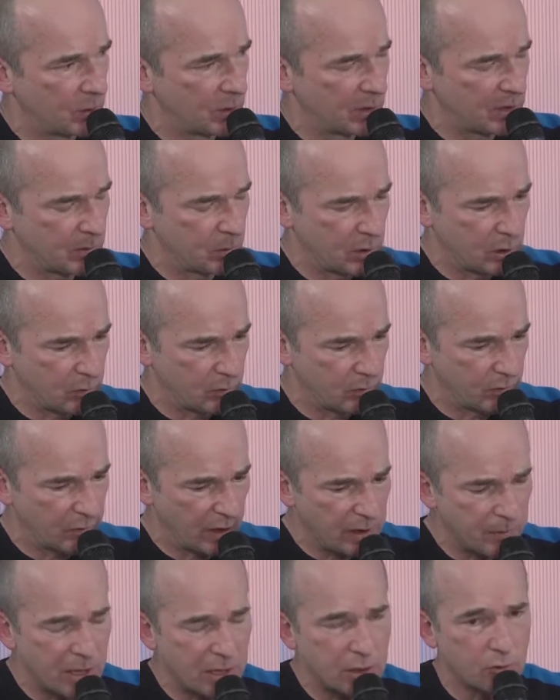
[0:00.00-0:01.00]
which
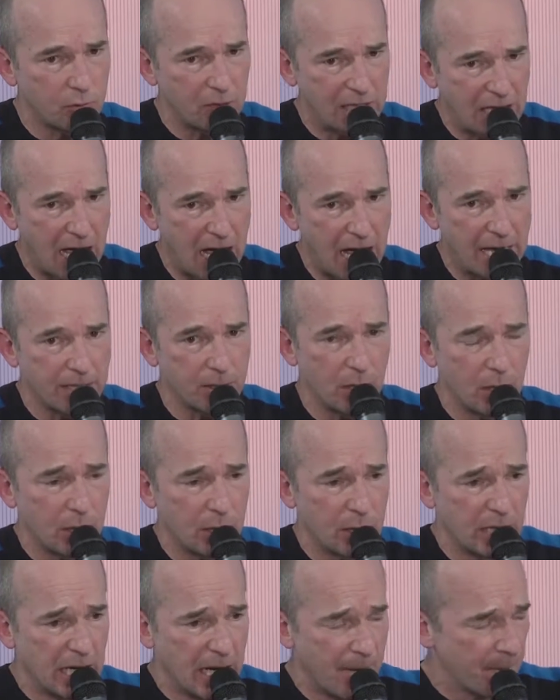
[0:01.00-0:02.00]
very much relied
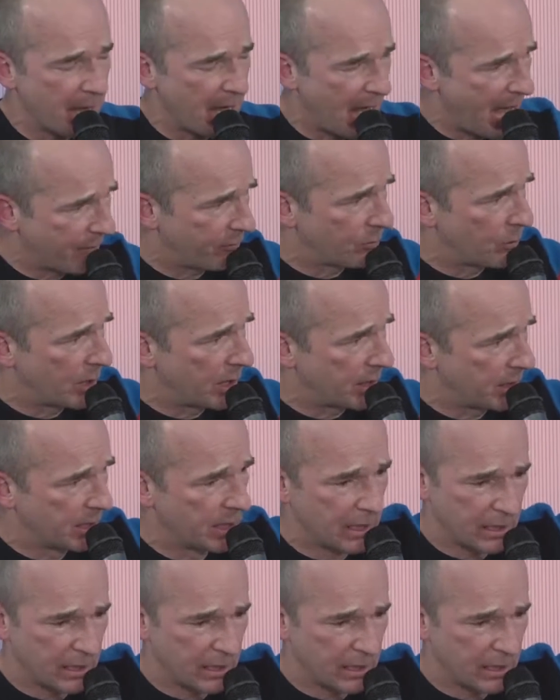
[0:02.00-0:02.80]
on everyone